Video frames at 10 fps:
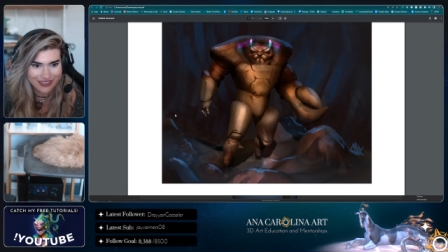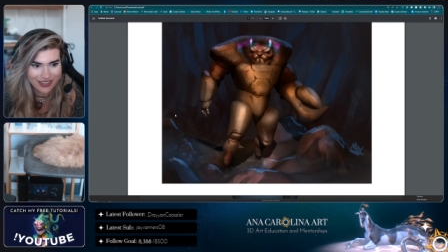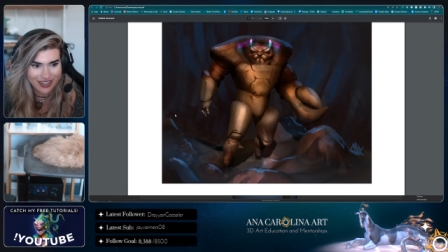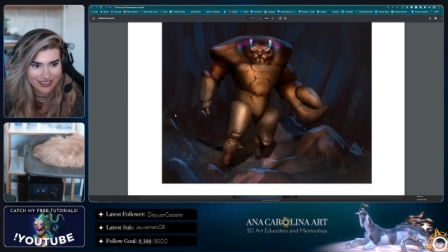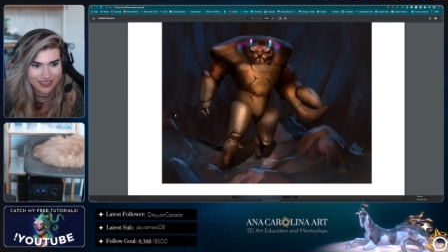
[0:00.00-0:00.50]

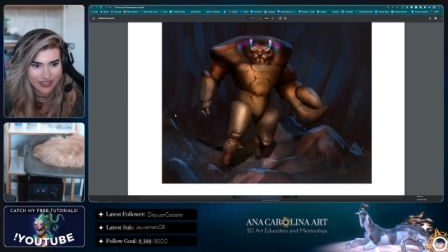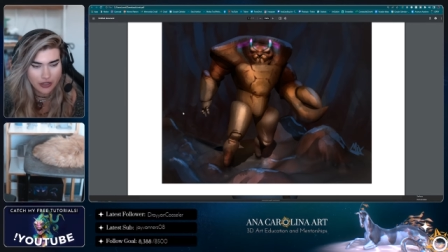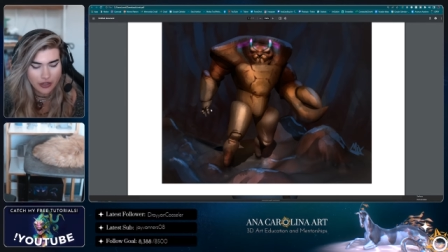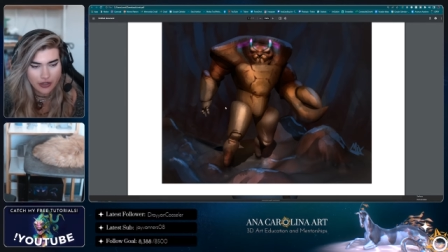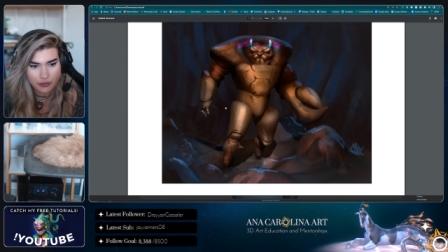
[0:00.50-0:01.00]
Congrats.
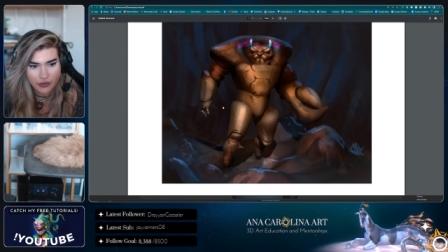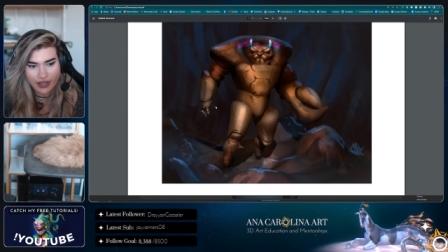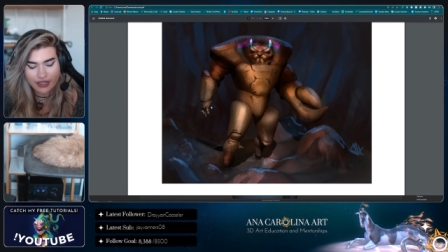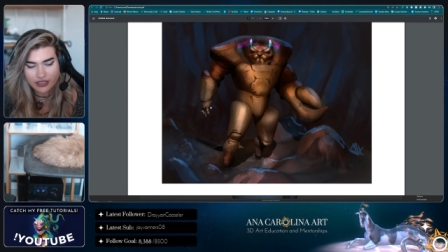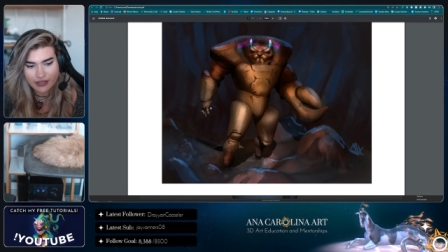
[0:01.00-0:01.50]

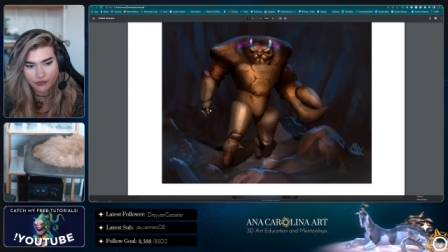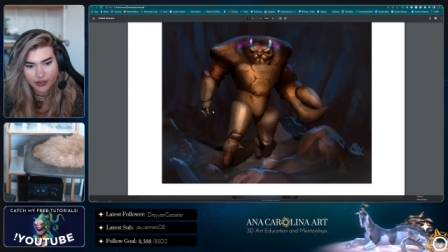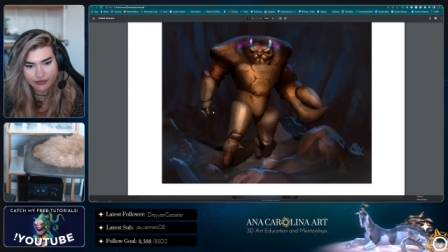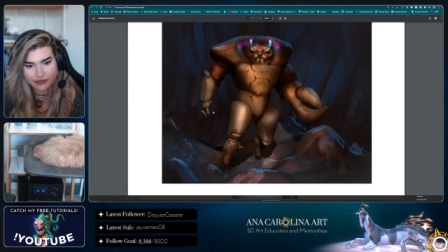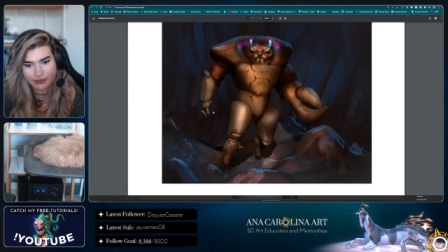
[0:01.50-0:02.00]
If I had to
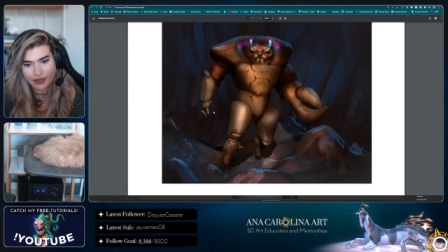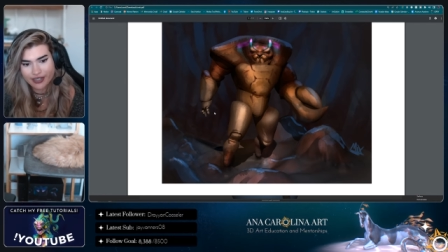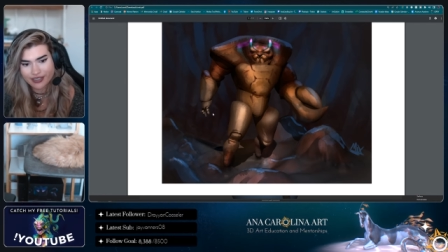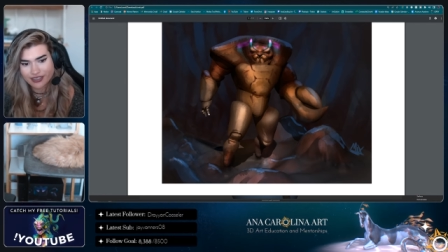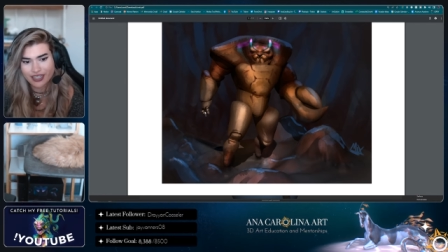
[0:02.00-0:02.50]
give one
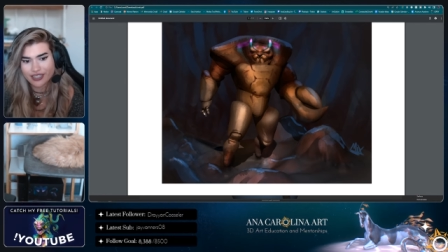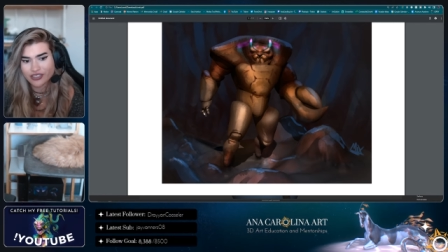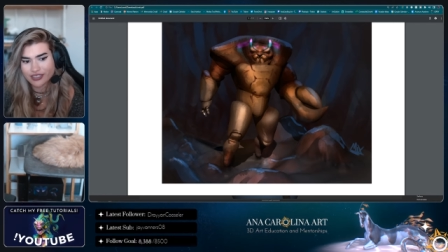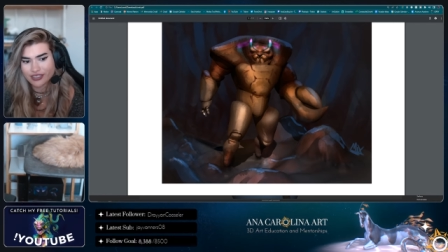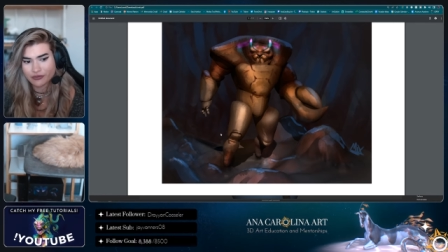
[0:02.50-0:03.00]
feedback as
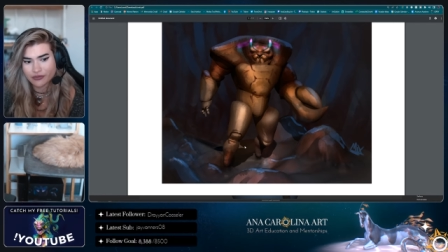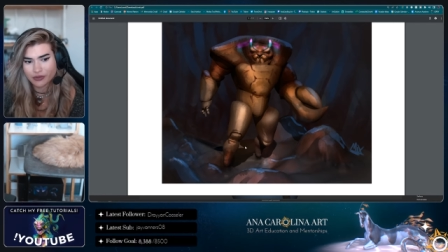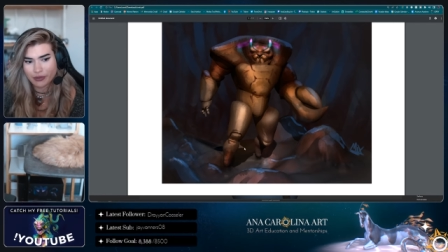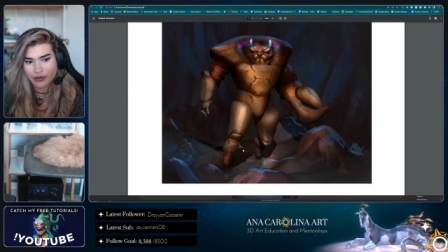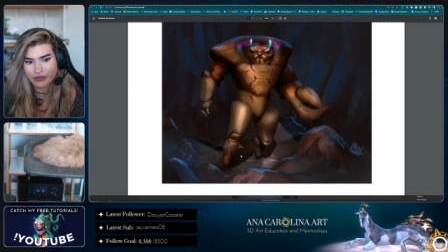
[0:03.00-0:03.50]
like just to
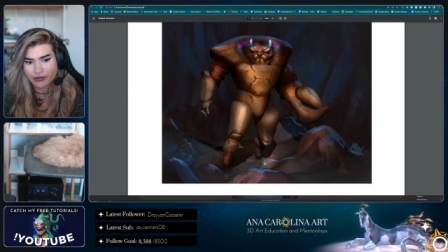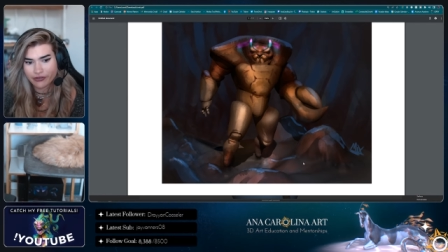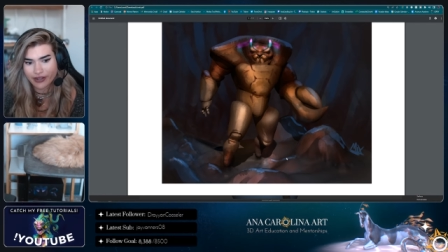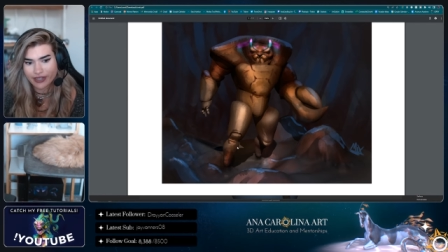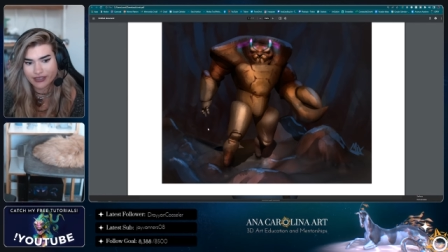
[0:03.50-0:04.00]
my brain
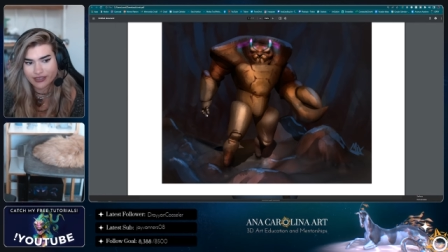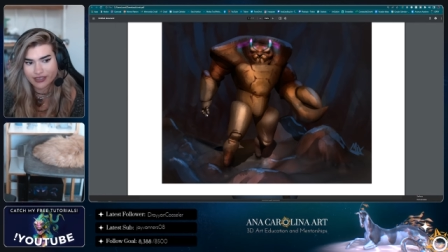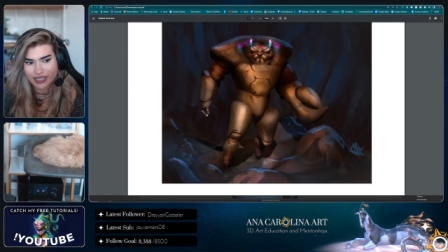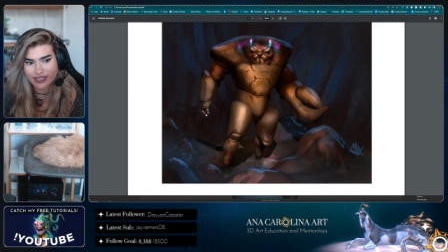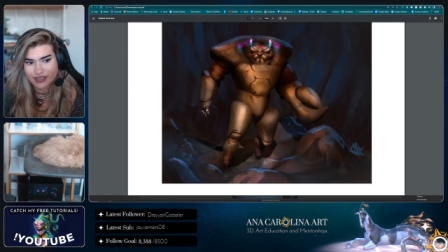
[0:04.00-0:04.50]
real
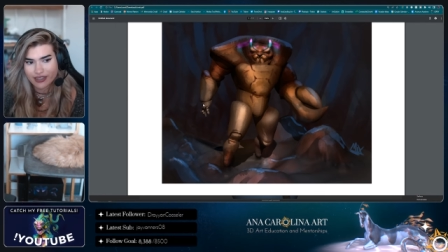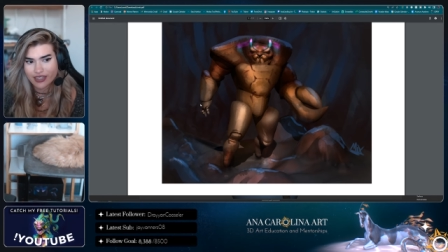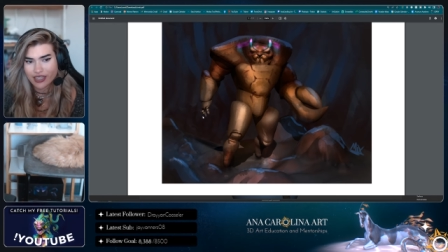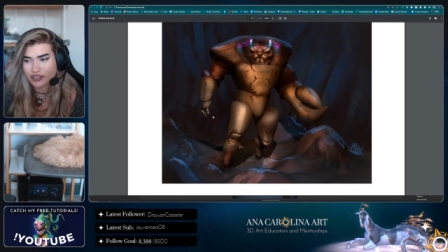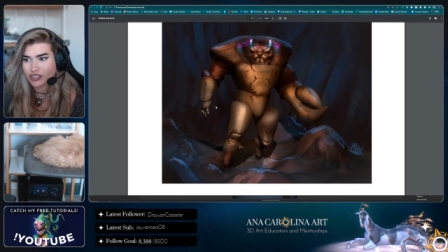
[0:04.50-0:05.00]
fast, like
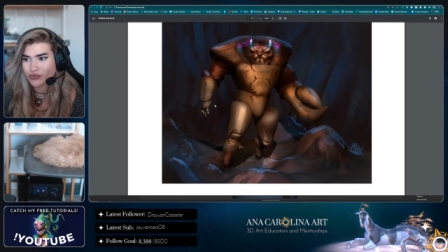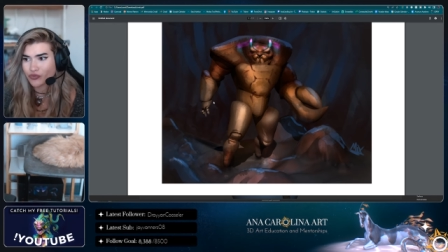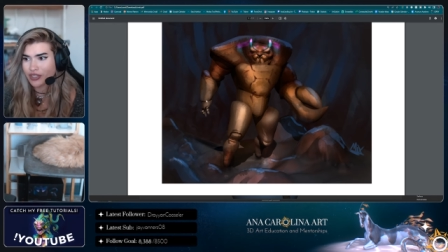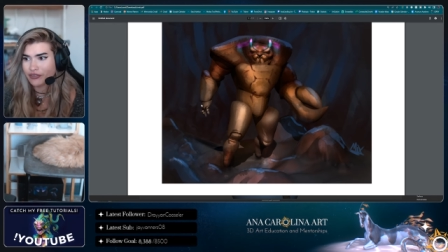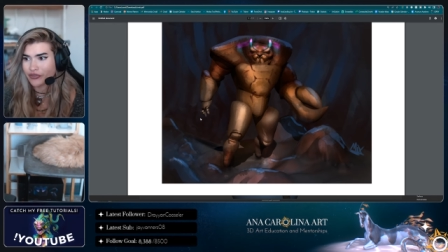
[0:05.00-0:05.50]
it
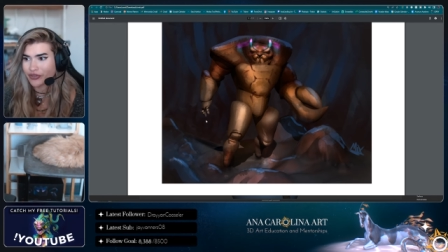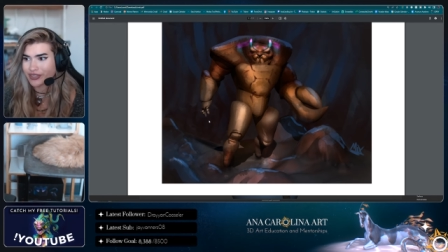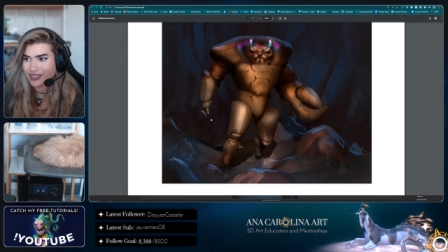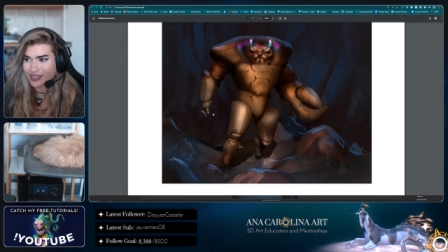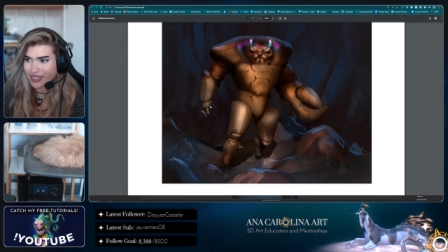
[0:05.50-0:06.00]
just really
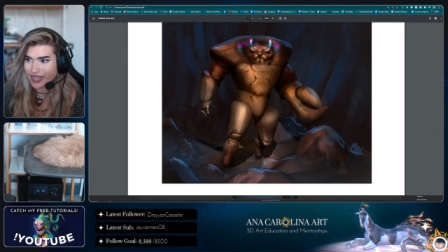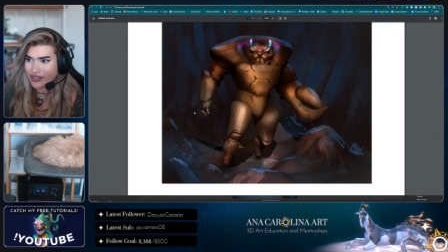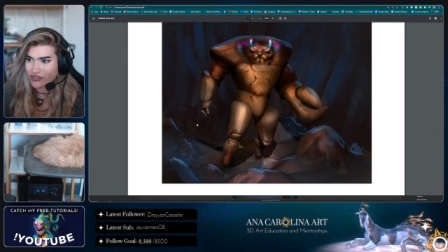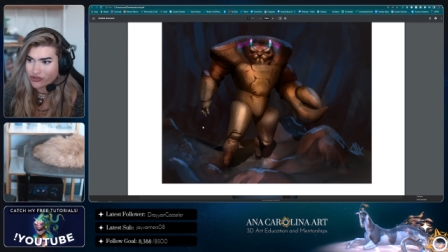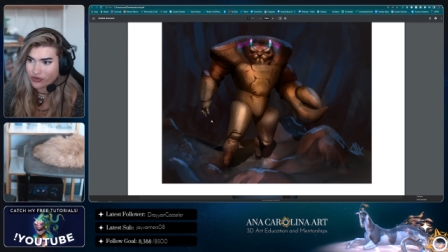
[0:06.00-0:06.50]
feels like this
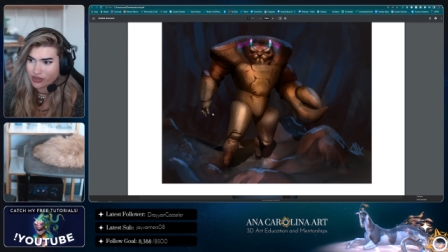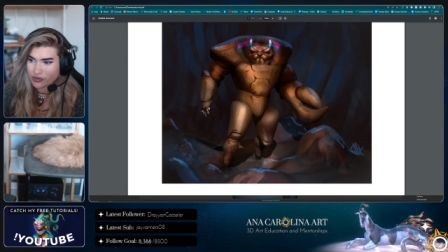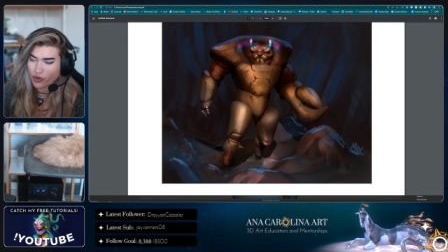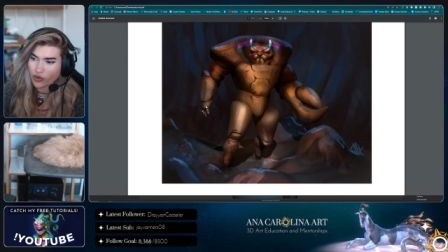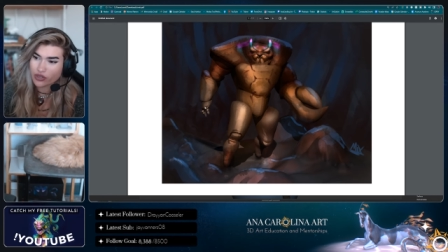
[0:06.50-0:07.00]
hand is too
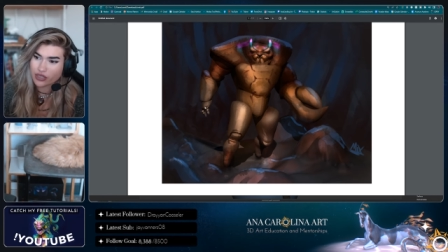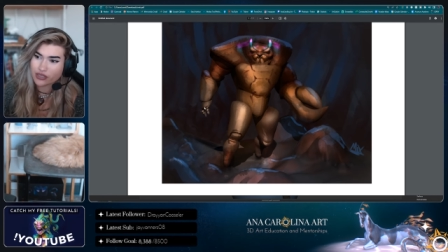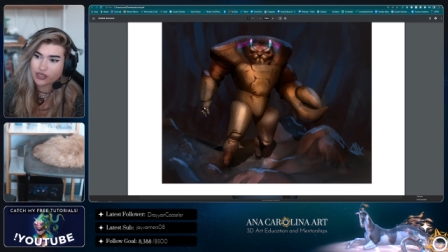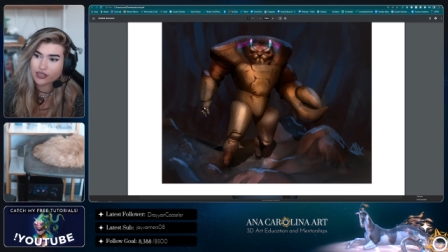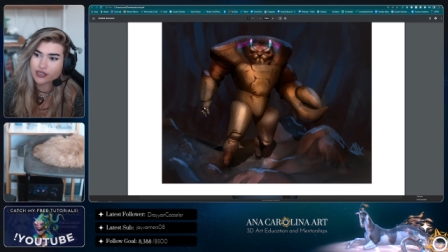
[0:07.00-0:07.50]

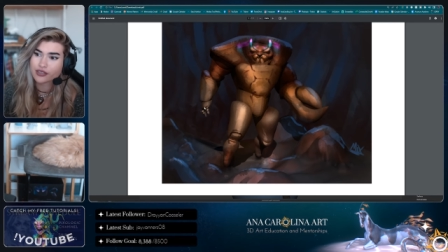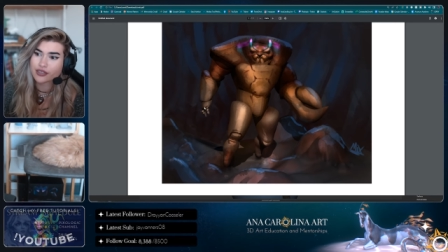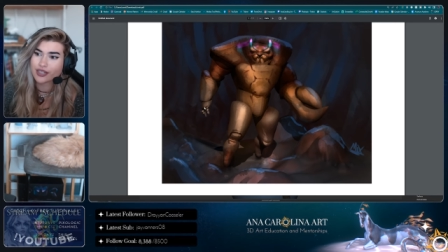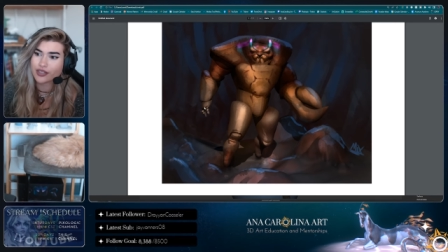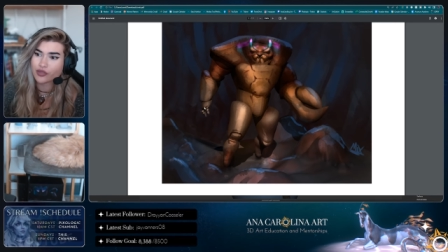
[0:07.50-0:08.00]
small
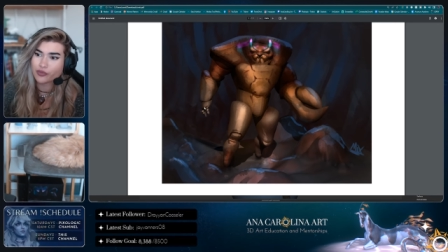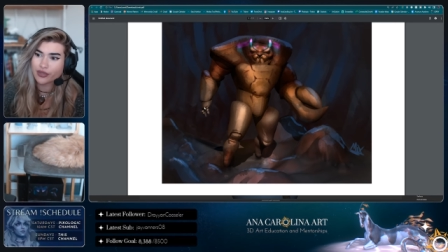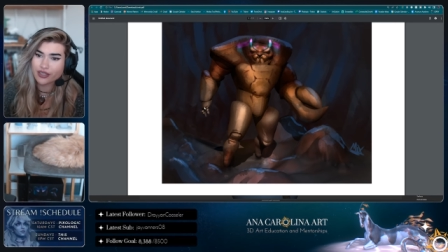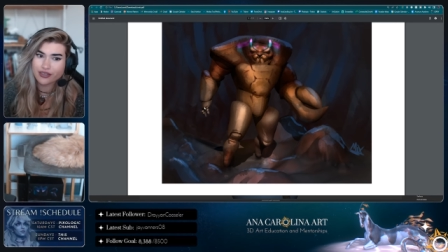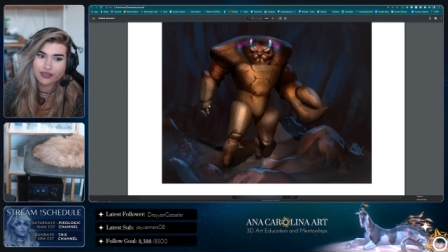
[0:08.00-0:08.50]
a little
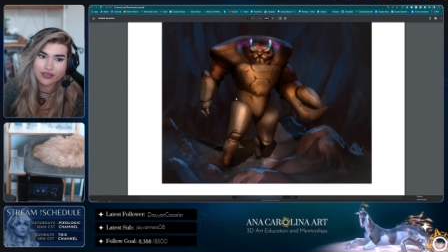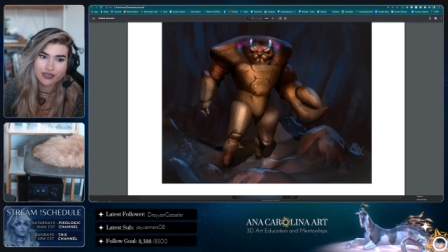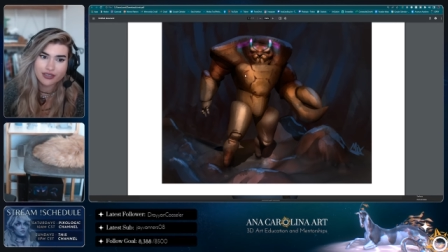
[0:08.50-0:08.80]
bit.